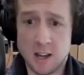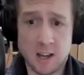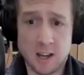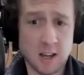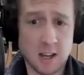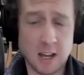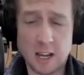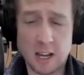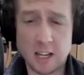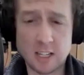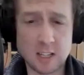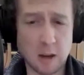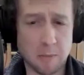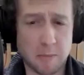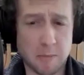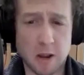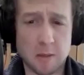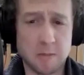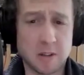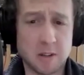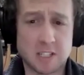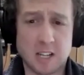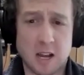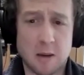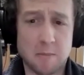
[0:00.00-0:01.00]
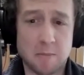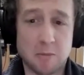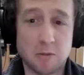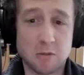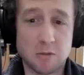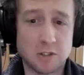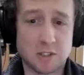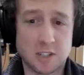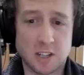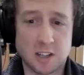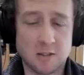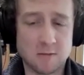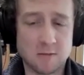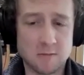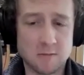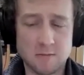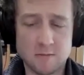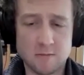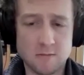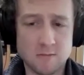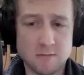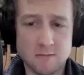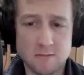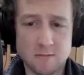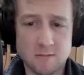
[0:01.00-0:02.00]
he's a prime example. It's like,
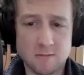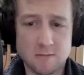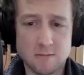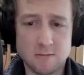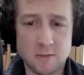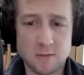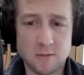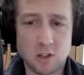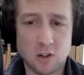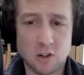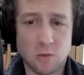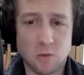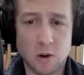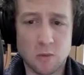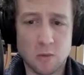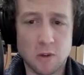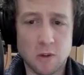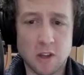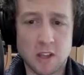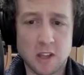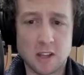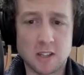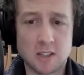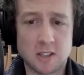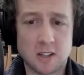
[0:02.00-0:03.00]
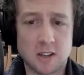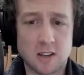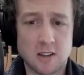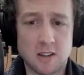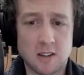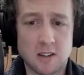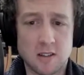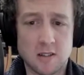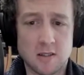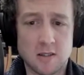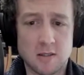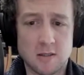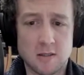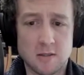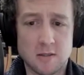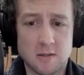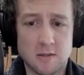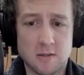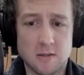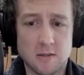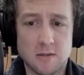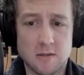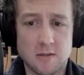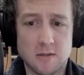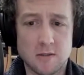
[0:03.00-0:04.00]
1 week he's at
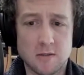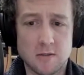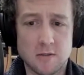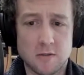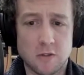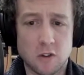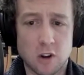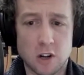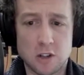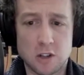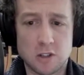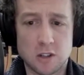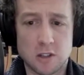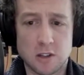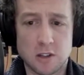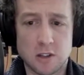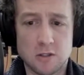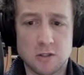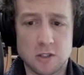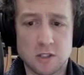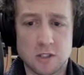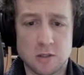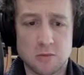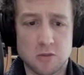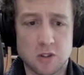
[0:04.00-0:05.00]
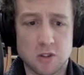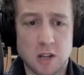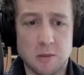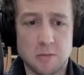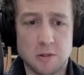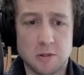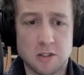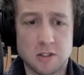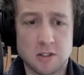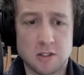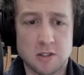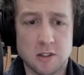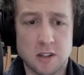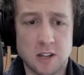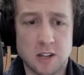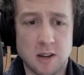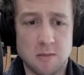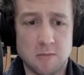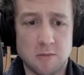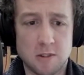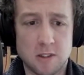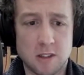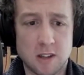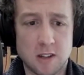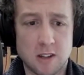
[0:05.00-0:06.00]
400,000 subscribers, and then
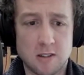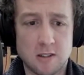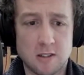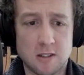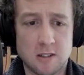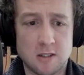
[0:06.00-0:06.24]
within